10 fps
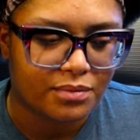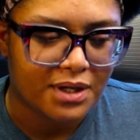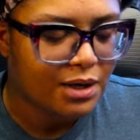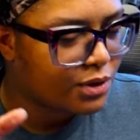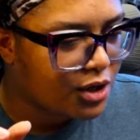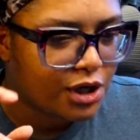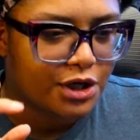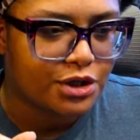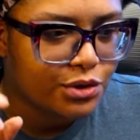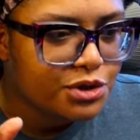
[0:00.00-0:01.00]
I don't want to call
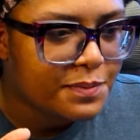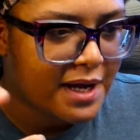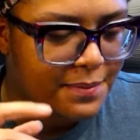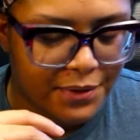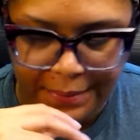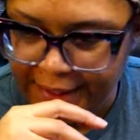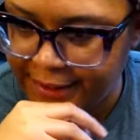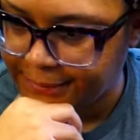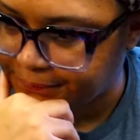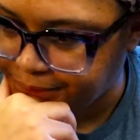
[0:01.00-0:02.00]
it a newspaper,
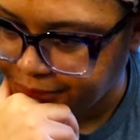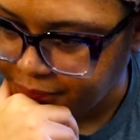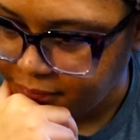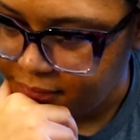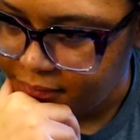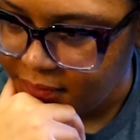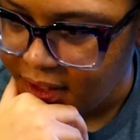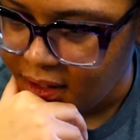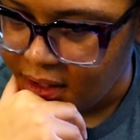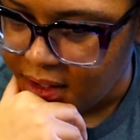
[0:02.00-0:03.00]
but
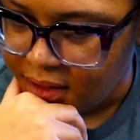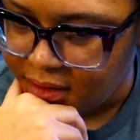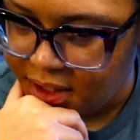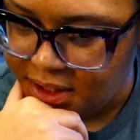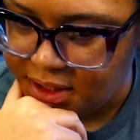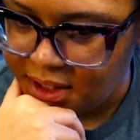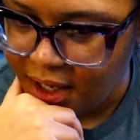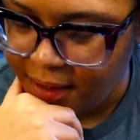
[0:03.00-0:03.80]
this